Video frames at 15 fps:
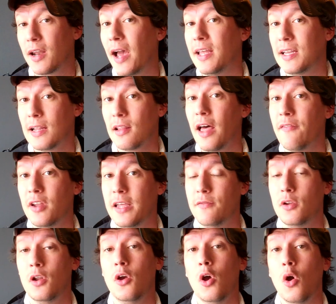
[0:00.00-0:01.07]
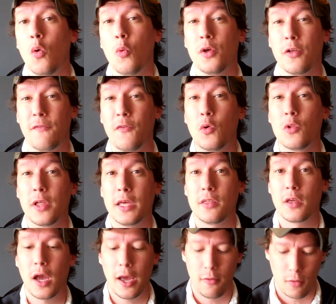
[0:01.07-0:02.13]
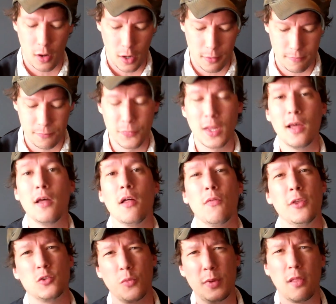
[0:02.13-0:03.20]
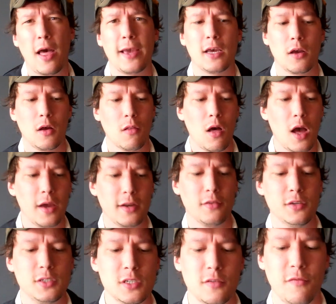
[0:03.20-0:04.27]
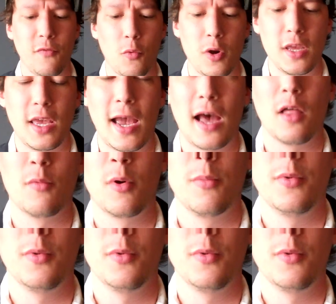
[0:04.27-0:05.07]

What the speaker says: a 1911 even, with a full-length guide rod, this would be like a Glock. Now this isn't 40 caliber,